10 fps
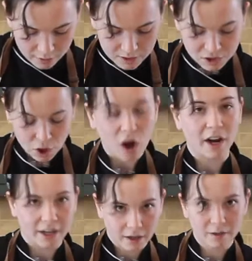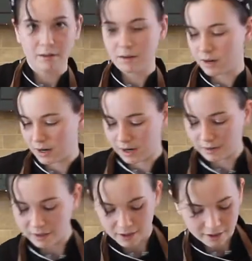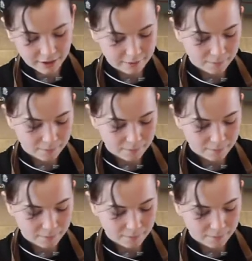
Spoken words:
sawing on the duck.